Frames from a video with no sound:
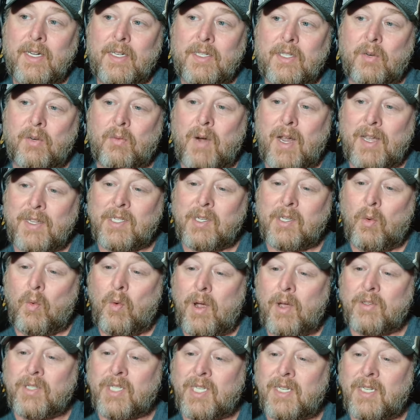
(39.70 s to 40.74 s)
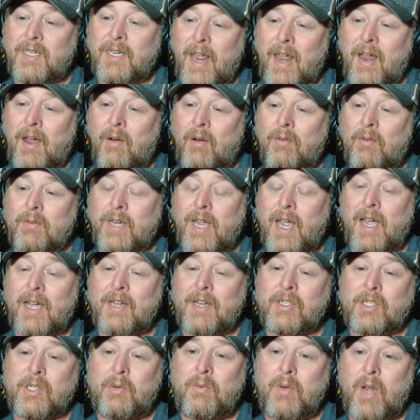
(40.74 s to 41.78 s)
to Russell Wilson. Now,
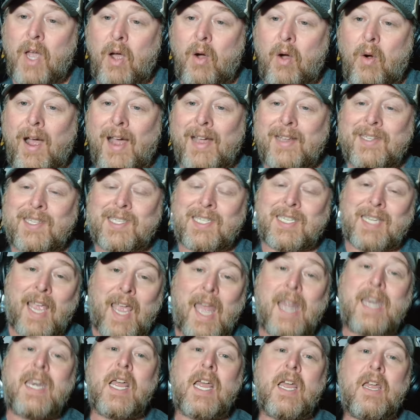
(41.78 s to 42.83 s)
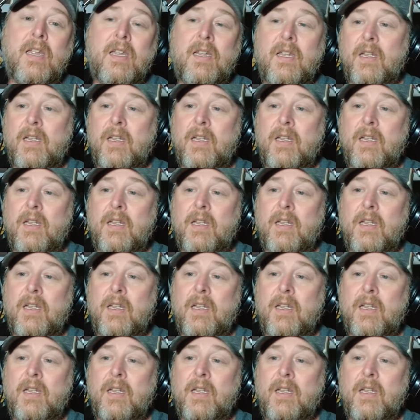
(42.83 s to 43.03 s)
guys, you know I said